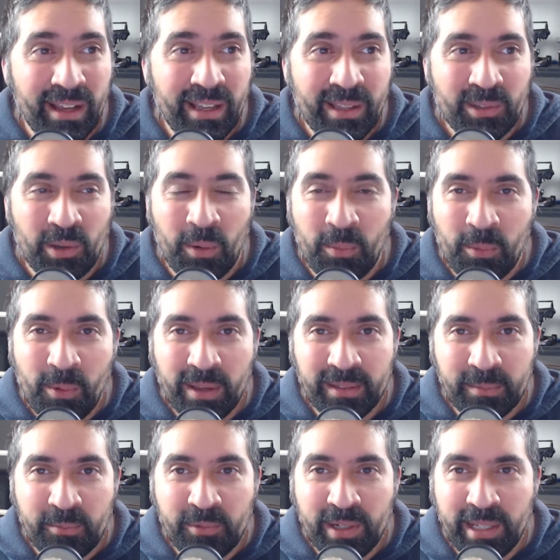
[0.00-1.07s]
so I'm always
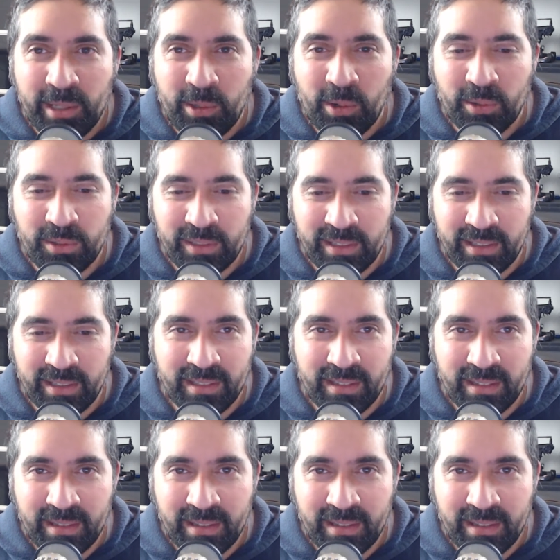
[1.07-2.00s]
really conscious,